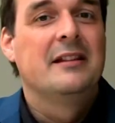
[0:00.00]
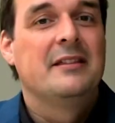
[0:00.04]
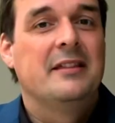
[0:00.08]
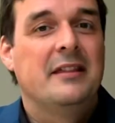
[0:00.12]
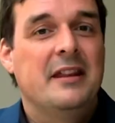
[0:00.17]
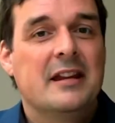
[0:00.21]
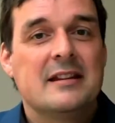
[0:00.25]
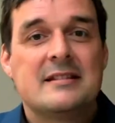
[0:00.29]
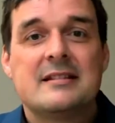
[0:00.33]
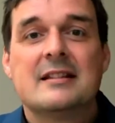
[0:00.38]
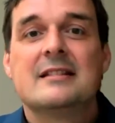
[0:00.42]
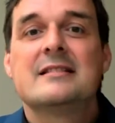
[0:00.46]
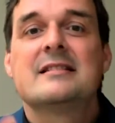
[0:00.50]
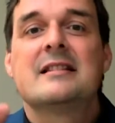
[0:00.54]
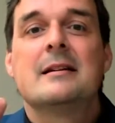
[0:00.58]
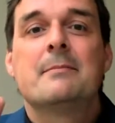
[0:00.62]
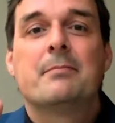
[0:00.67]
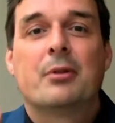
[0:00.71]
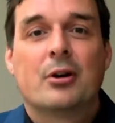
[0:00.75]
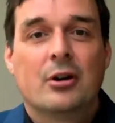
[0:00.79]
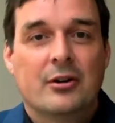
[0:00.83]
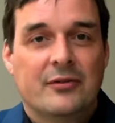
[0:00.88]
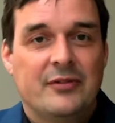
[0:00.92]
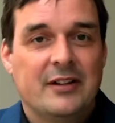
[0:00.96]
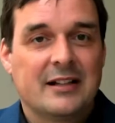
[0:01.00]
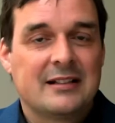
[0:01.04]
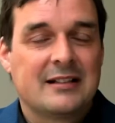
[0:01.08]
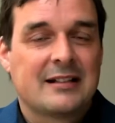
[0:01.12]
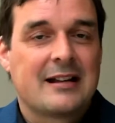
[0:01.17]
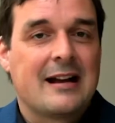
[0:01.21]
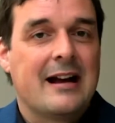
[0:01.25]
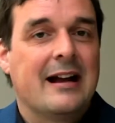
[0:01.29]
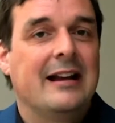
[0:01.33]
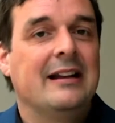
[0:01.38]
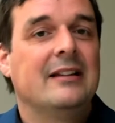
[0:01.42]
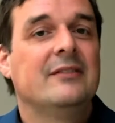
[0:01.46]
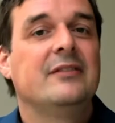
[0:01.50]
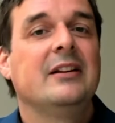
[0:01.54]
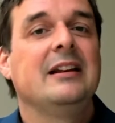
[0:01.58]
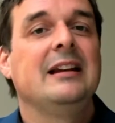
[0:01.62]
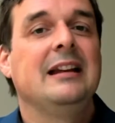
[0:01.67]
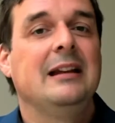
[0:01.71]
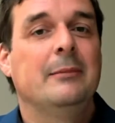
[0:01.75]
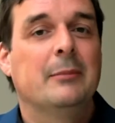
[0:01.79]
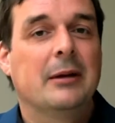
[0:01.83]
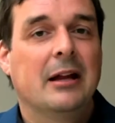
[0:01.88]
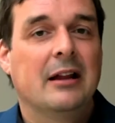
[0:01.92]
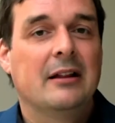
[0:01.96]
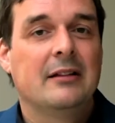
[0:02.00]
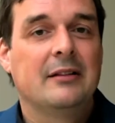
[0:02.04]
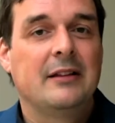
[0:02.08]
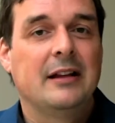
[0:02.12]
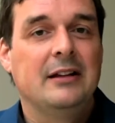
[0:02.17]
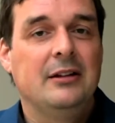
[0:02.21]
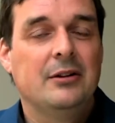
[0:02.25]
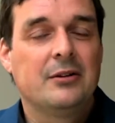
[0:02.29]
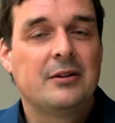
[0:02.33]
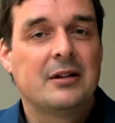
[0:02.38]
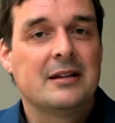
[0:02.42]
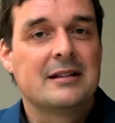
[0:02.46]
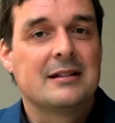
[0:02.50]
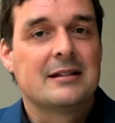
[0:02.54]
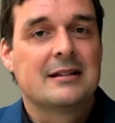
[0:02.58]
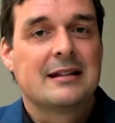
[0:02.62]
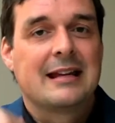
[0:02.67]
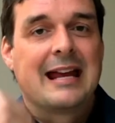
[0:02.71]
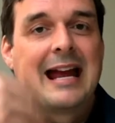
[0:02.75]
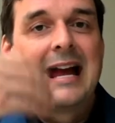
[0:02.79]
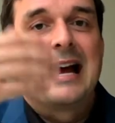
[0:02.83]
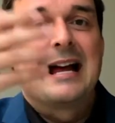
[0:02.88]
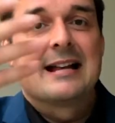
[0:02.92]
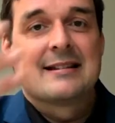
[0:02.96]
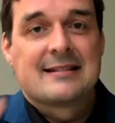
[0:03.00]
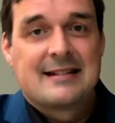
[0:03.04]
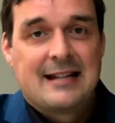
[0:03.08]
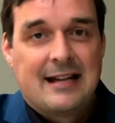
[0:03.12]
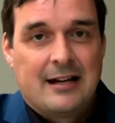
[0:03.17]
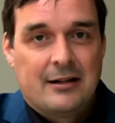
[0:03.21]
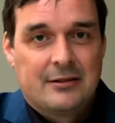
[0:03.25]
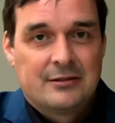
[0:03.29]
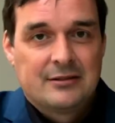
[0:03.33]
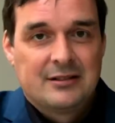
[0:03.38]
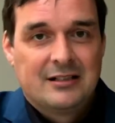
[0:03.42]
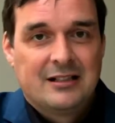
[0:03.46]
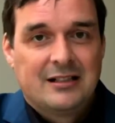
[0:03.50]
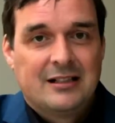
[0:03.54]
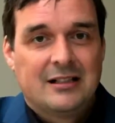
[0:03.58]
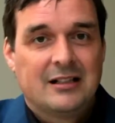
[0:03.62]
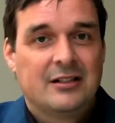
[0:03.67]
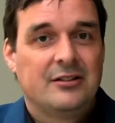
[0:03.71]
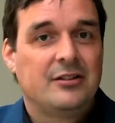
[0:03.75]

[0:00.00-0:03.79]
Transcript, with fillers: This is the perfect kind of an email that you can cast out